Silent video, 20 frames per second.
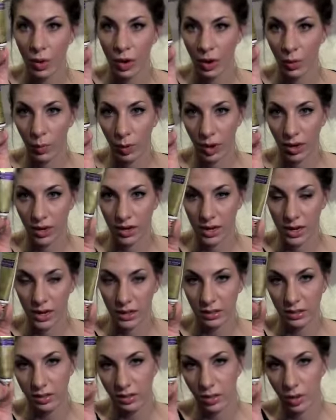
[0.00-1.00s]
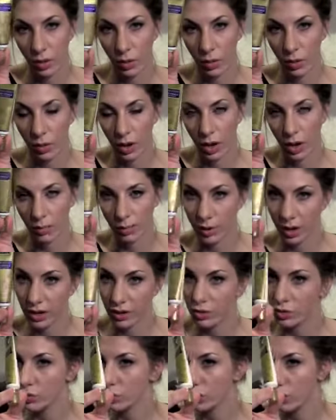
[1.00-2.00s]
when I wear it at night. So, but
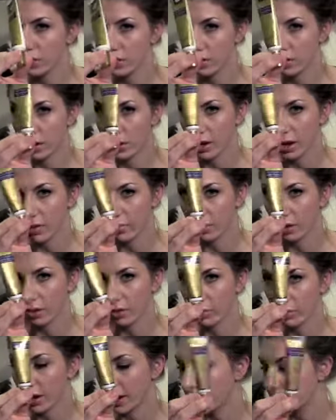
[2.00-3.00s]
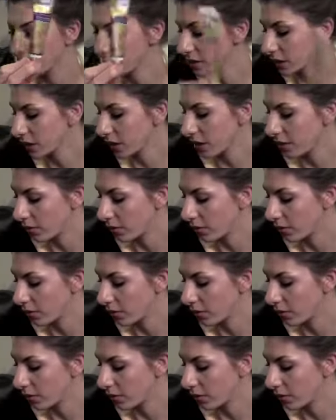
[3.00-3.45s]
I do this on every other night,